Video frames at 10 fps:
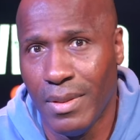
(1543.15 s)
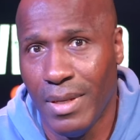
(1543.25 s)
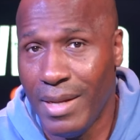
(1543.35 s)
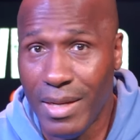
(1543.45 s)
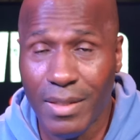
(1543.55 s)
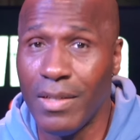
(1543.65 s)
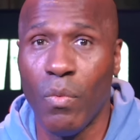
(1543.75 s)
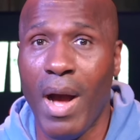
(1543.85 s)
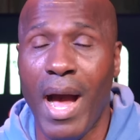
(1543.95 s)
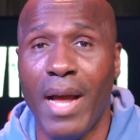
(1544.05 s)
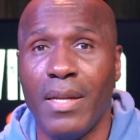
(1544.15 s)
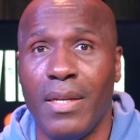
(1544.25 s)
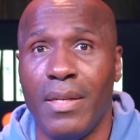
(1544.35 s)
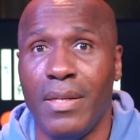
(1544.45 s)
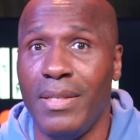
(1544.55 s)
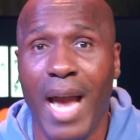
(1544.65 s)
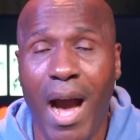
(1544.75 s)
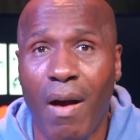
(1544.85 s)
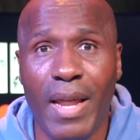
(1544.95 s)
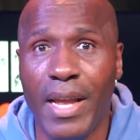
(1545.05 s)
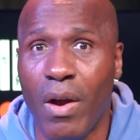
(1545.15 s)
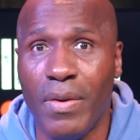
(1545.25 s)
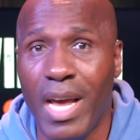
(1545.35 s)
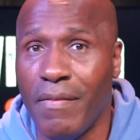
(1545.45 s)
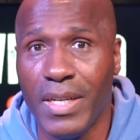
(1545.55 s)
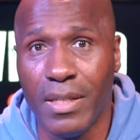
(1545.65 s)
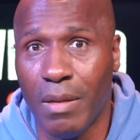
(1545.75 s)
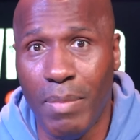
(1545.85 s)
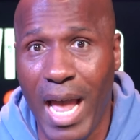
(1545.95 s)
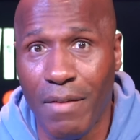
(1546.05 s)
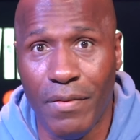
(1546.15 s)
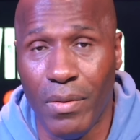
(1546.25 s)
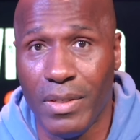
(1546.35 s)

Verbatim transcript: And this is why y'all ain't gonna never get the black vote.